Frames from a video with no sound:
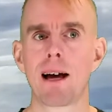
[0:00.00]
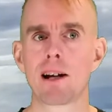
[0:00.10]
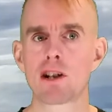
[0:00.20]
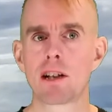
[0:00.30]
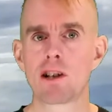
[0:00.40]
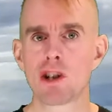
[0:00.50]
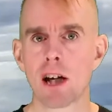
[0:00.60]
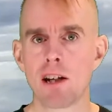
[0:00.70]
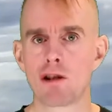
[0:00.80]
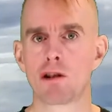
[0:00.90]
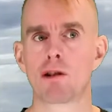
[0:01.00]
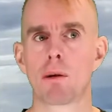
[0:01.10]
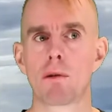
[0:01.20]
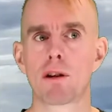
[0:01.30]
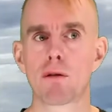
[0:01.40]
actually changes
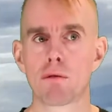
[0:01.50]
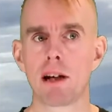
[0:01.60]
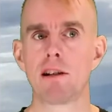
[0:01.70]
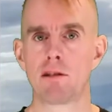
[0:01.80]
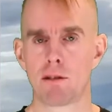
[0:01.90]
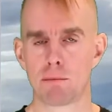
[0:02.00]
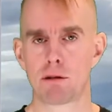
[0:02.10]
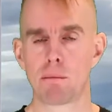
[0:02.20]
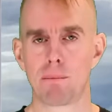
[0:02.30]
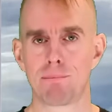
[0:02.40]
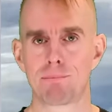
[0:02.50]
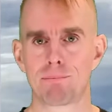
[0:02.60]
with the gradient of the problem.